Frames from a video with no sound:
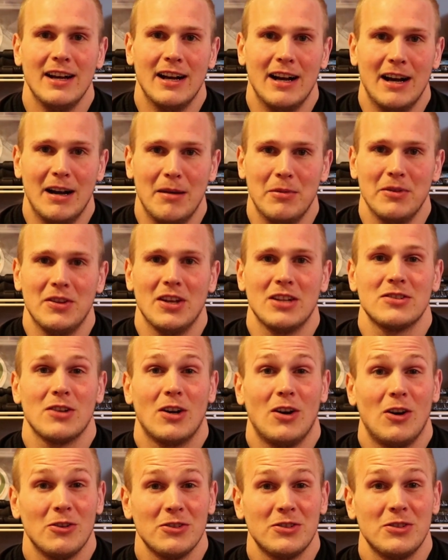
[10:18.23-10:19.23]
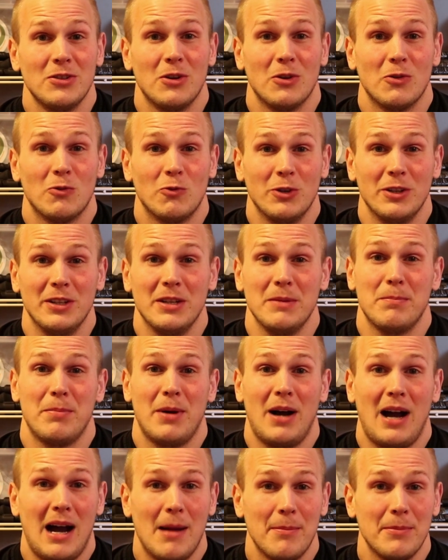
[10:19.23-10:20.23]
But that's also a really
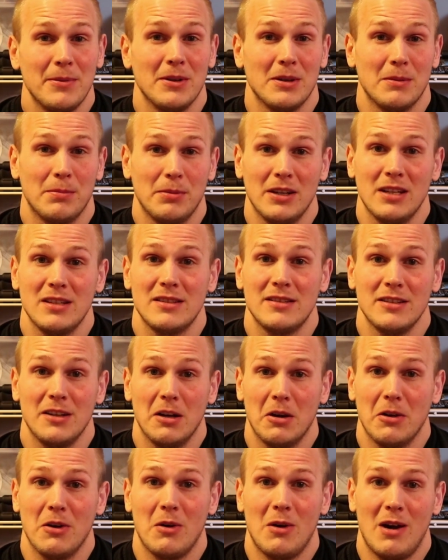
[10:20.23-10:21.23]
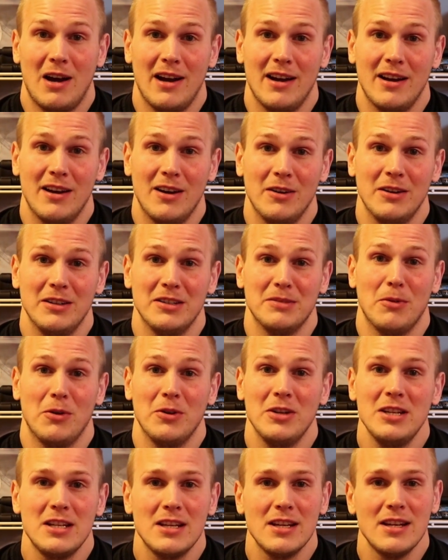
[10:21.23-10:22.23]
popular place to go in Ohio is
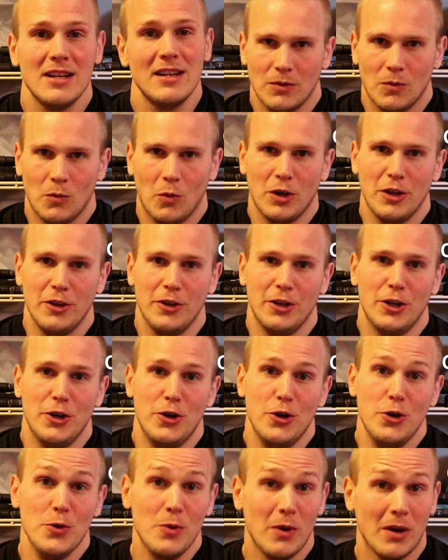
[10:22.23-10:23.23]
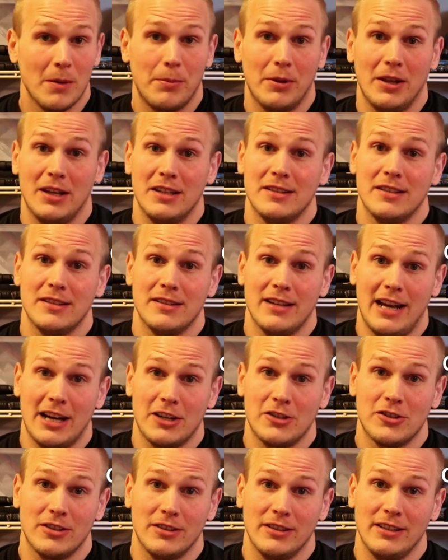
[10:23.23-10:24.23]
Mohican. One of the newer places
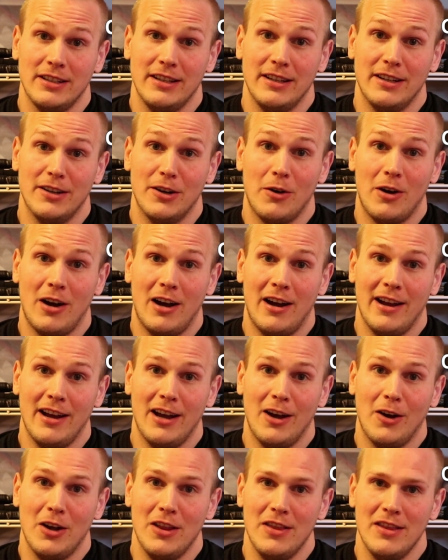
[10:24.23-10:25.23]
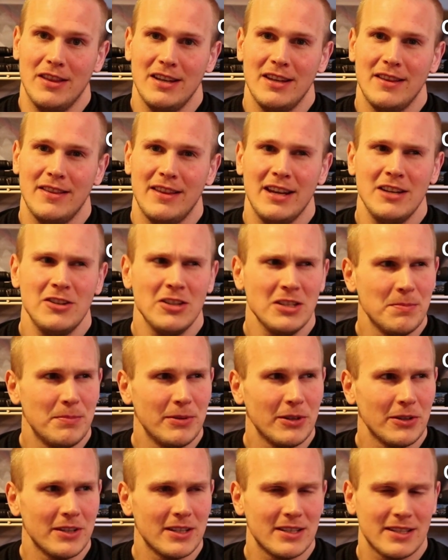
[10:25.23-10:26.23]
actually in Ohio, and they just
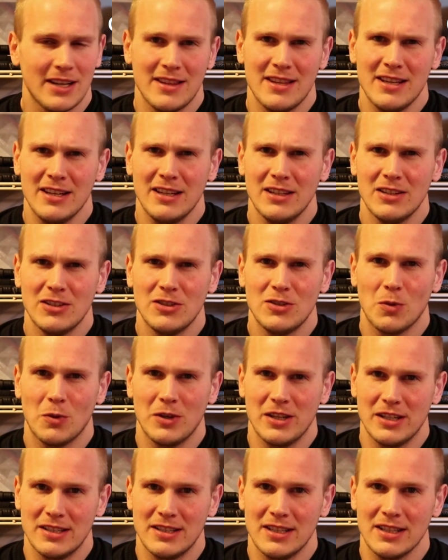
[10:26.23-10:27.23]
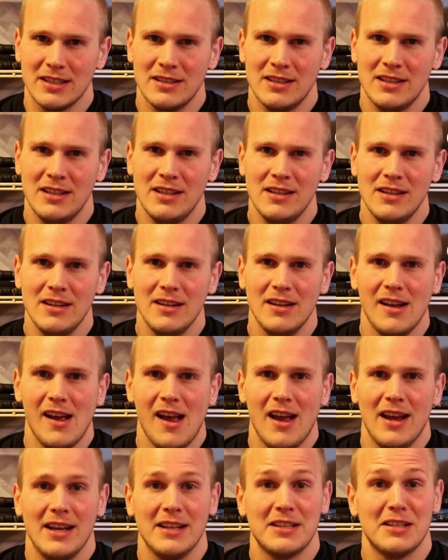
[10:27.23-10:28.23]
built this I think in 2016.
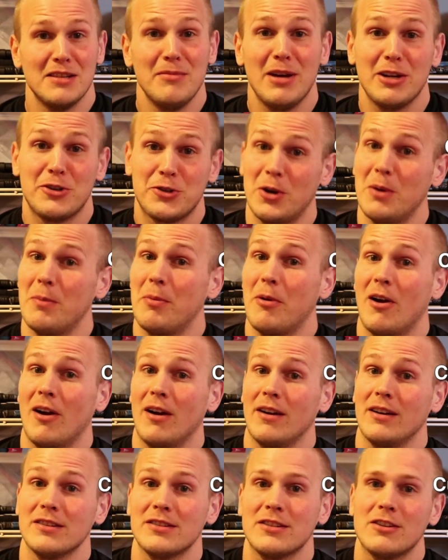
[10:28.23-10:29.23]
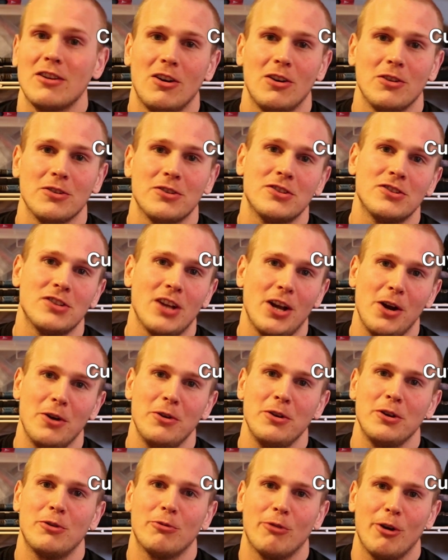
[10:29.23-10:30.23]
It's a metro park. It's called
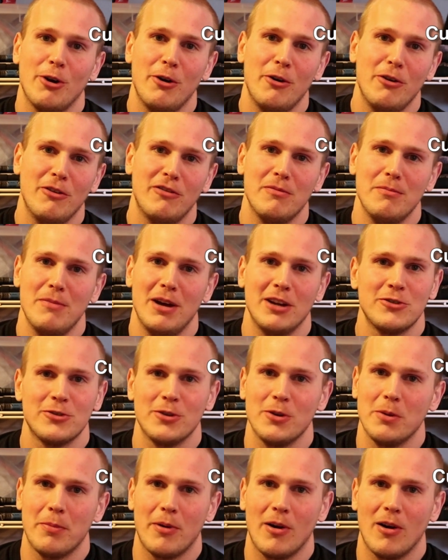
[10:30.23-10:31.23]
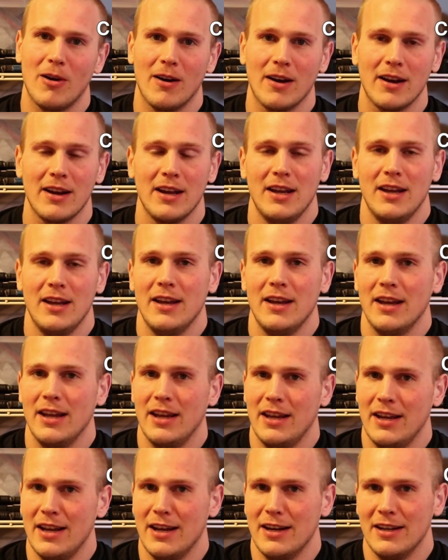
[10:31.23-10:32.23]
Scioto Grove Metro Park,
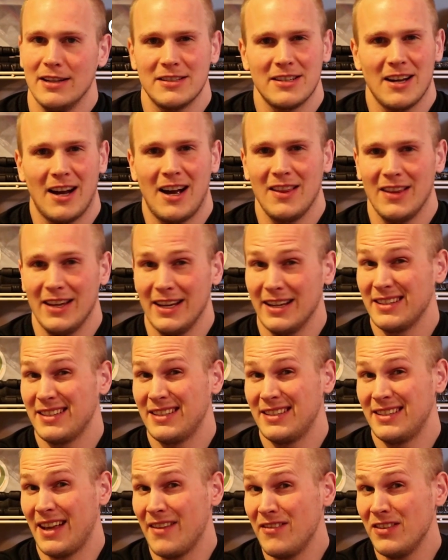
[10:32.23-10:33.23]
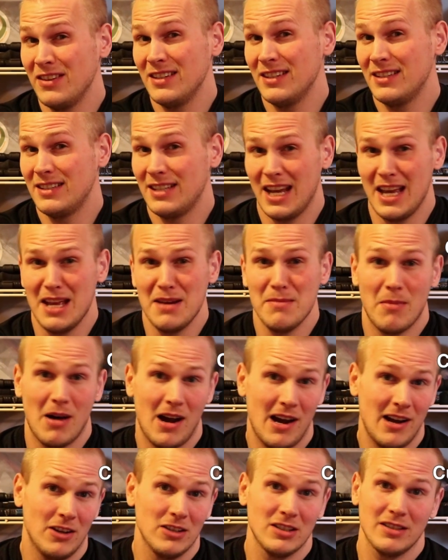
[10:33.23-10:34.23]
and it's got like 7 to 10
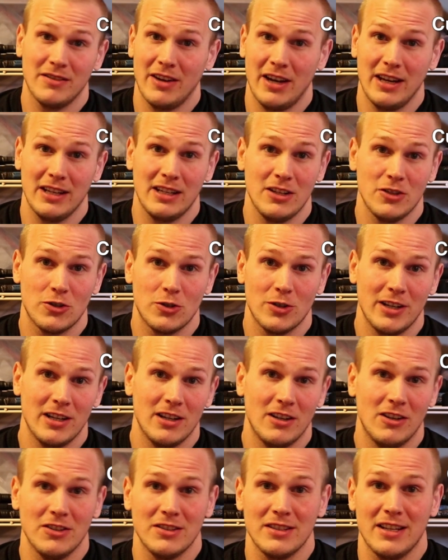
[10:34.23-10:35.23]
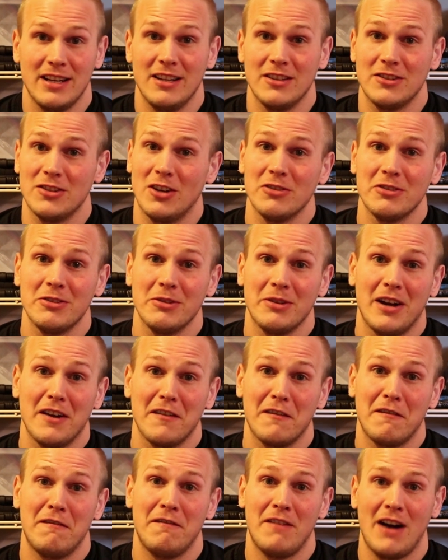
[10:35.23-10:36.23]
miles of hiking trails, and it's also got
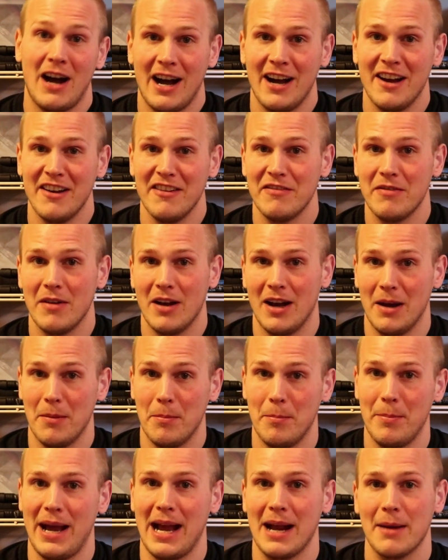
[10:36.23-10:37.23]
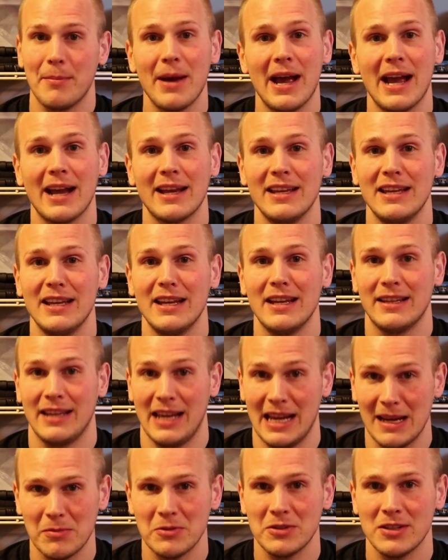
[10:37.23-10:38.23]
5 backpacking
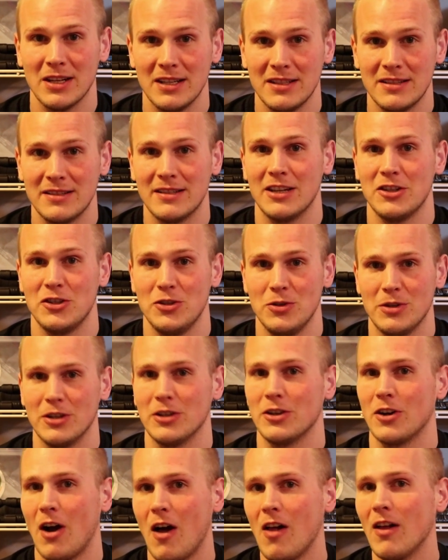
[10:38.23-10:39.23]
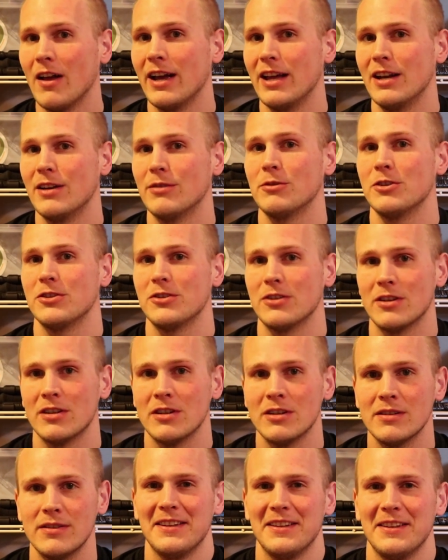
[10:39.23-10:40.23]
campsites that you can call ahead and
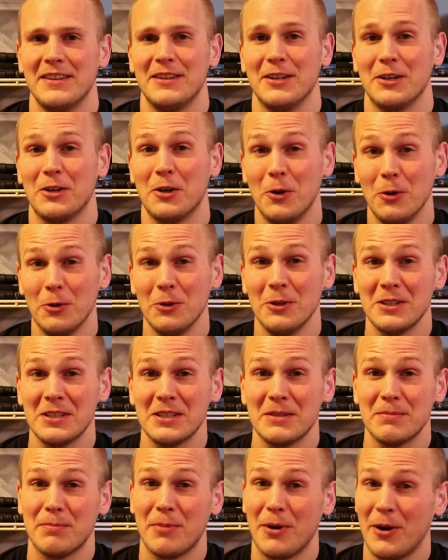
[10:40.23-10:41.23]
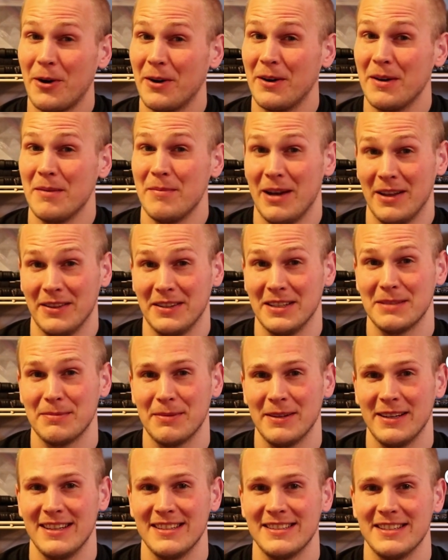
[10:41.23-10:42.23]
reserve. The coolest part about this
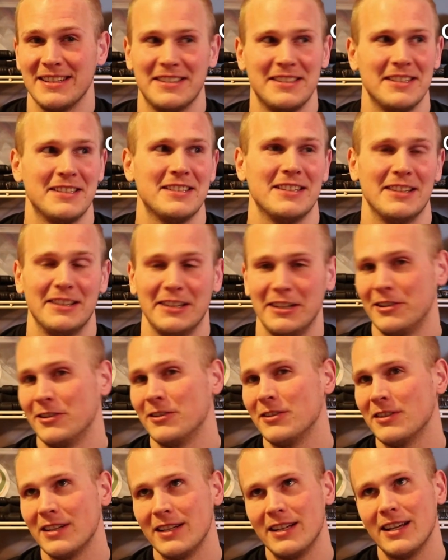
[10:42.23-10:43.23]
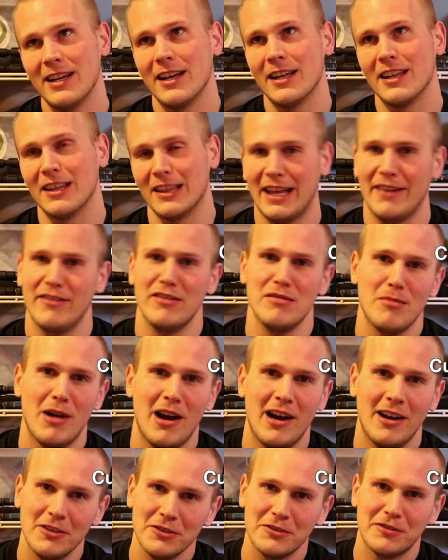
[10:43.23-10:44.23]
place is it's literally 11
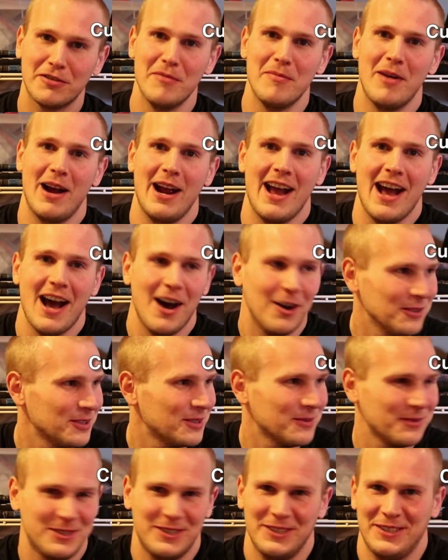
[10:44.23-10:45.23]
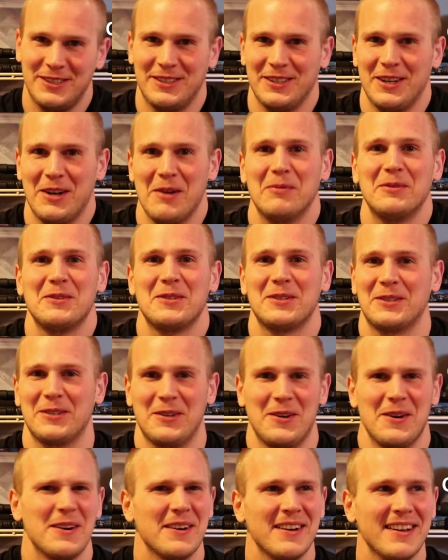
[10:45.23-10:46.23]
miles from my house, which is
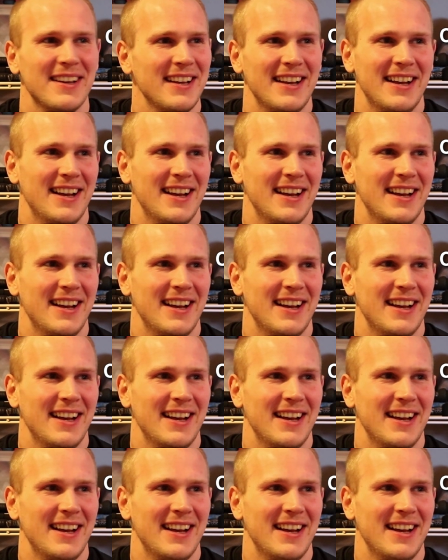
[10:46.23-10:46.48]
absurd.